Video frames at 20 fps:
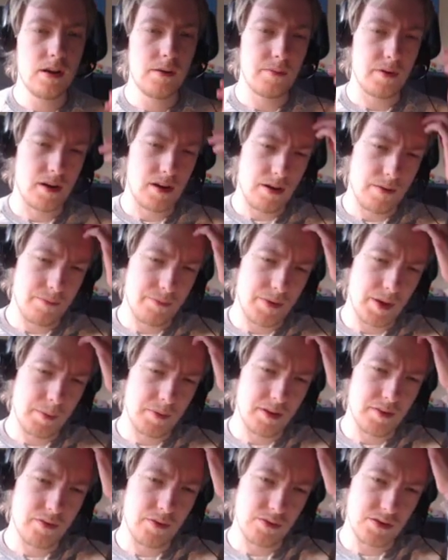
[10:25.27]
but I
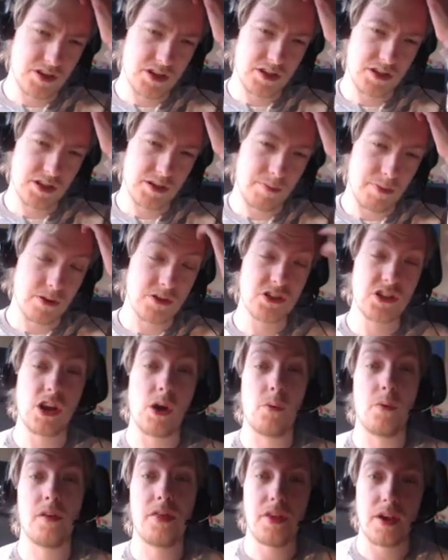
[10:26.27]
believe it was supposed to go
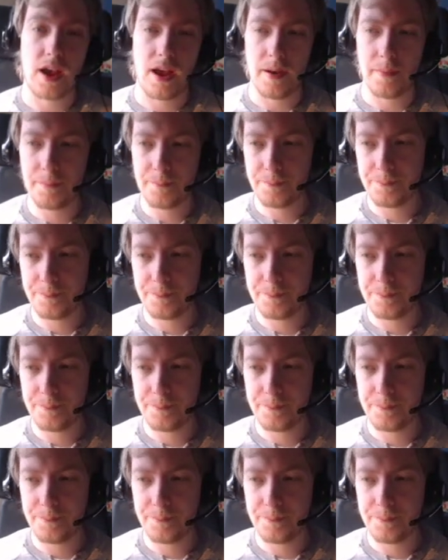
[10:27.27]
with that.